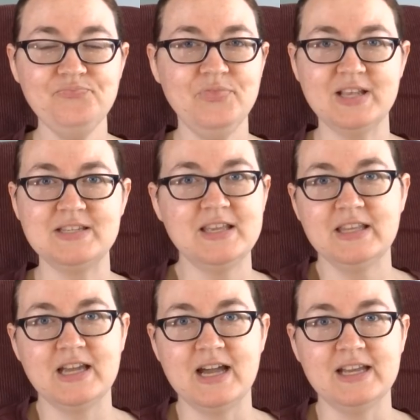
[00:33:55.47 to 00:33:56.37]
that's not
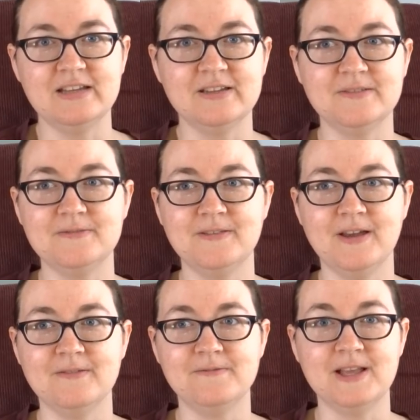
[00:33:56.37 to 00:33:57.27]
the kind of
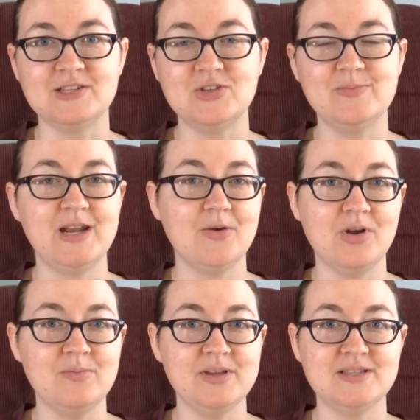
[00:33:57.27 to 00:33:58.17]
floss tube that I
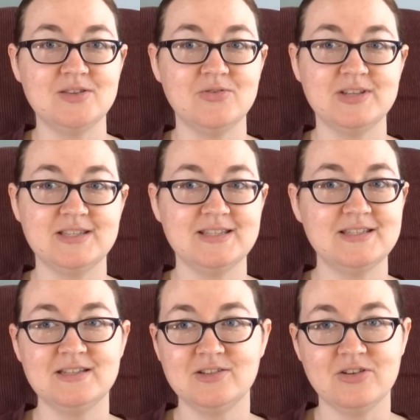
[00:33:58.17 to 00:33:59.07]
want to be. So this
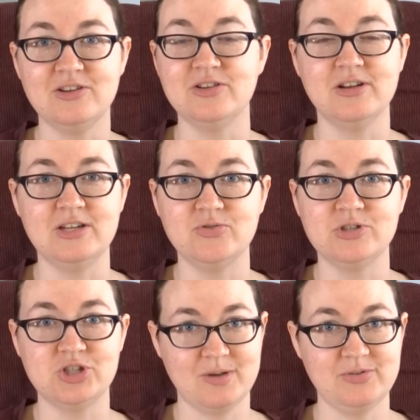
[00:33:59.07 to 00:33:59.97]
isn't going to turn into a
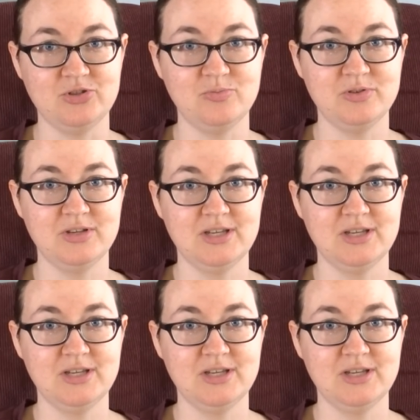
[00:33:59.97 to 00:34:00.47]
shop tube.